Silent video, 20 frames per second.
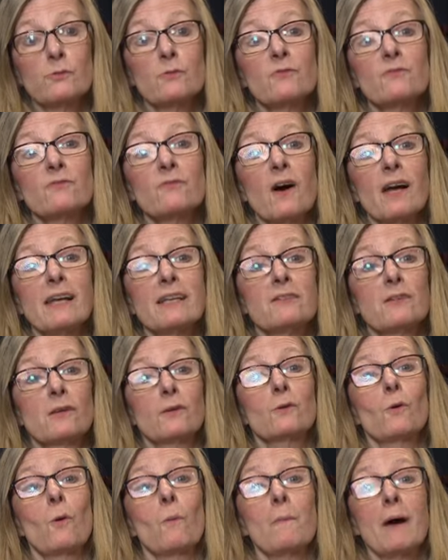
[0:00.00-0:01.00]
find her
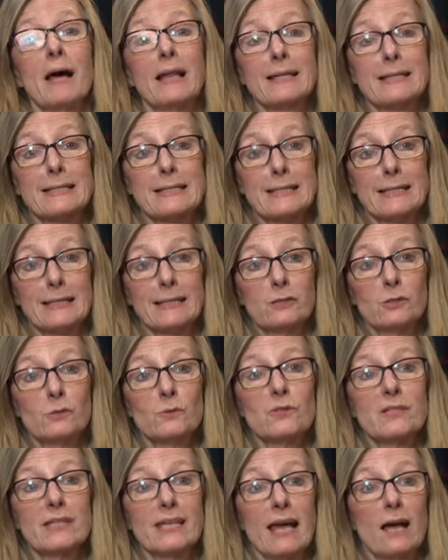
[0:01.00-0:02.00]
normality and you
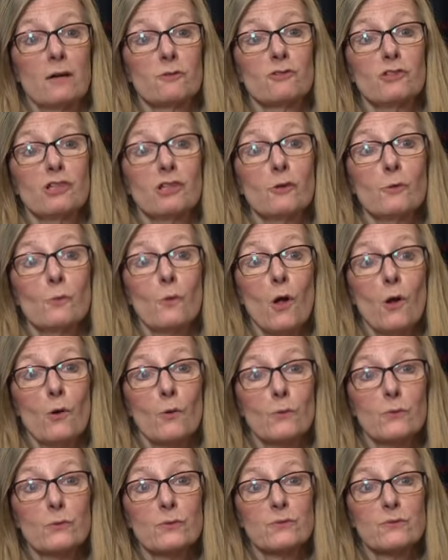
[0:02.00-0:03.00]
see how she
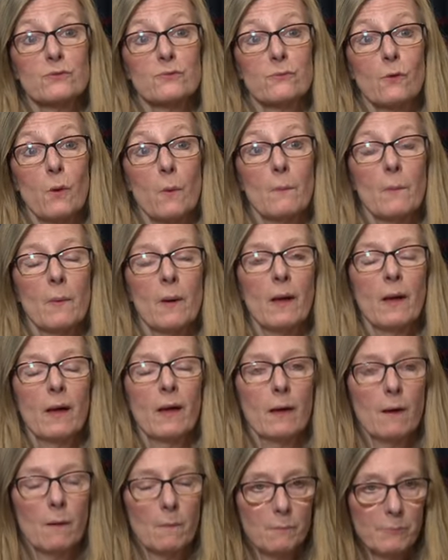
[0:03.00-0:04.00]
grows from
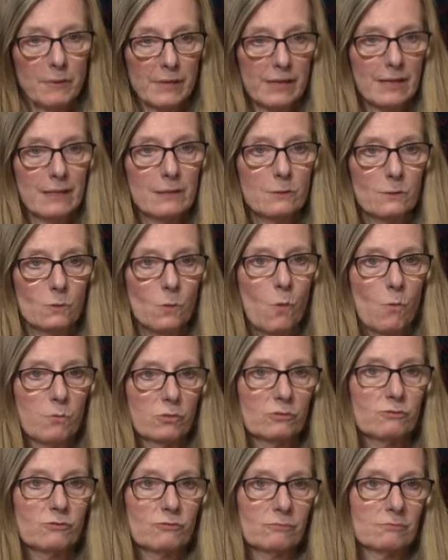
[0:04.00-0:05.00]
being a
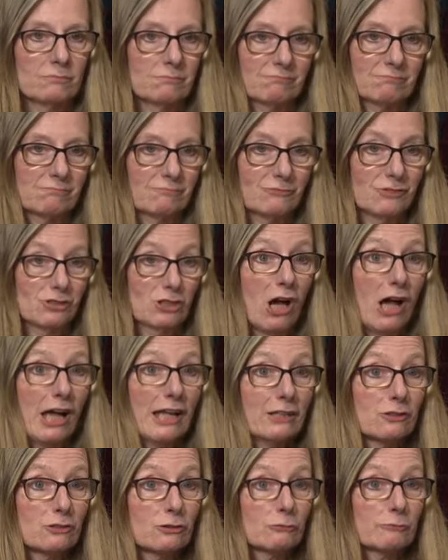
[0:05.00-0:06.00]
normal
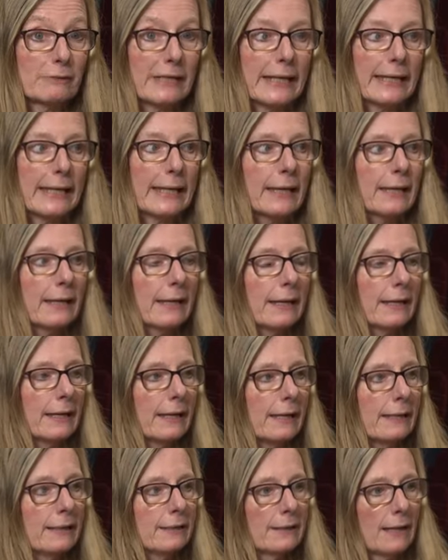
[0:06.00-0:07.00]
child, really,
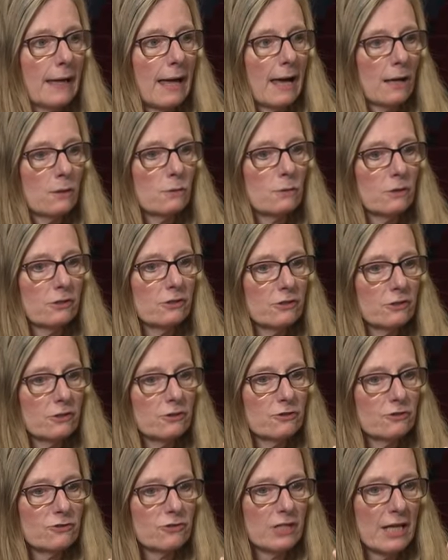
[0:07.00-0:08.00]
into how
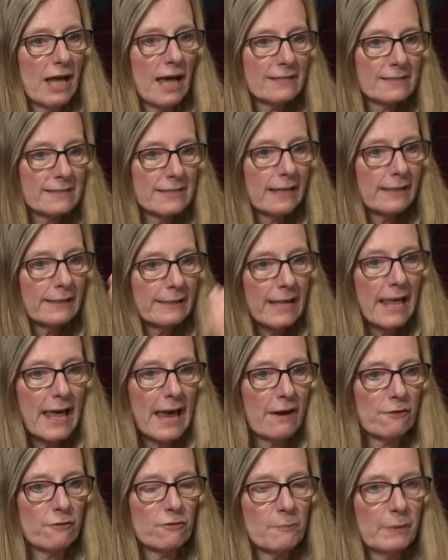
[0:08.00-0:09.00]
she has that
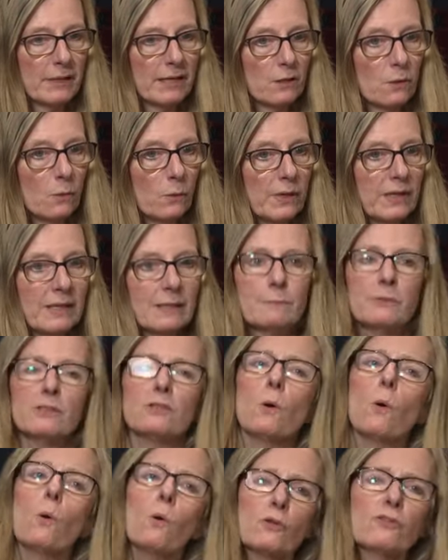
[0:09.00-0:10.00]
layer of being queen, but
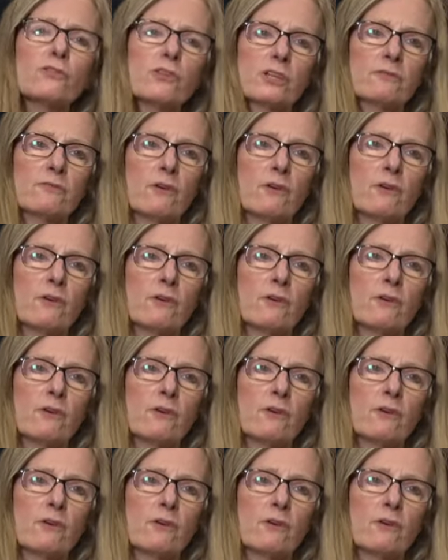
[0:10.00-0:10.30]
also the